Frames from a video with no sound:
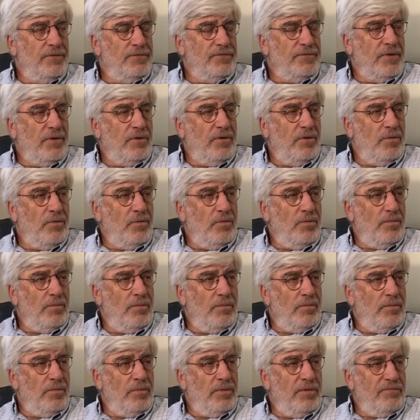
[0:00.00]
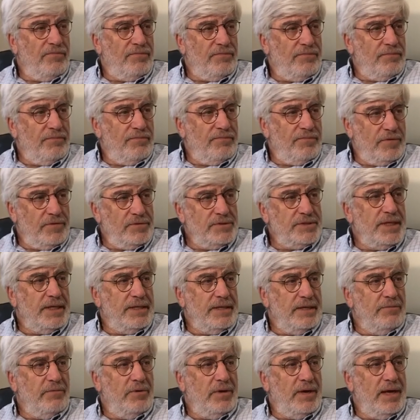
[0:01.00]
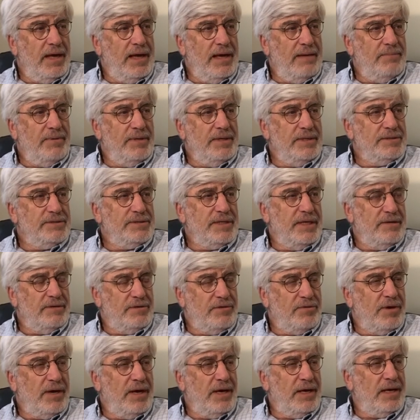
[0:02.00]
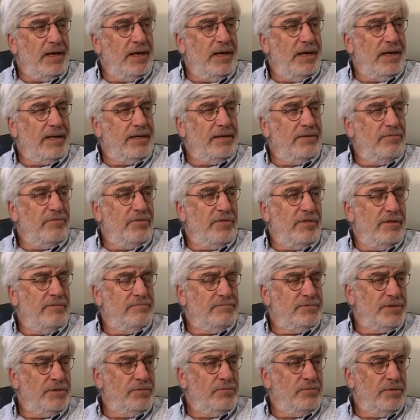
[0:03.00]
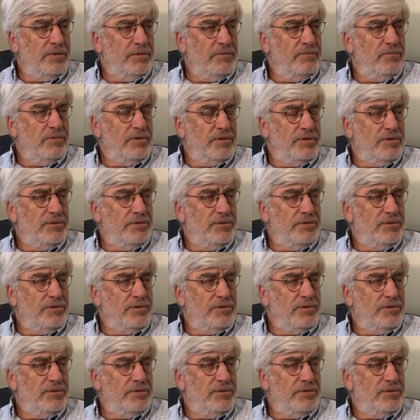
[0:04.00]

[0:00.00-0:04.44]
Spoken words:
So the first thing that would happen is I'd try to connect with them with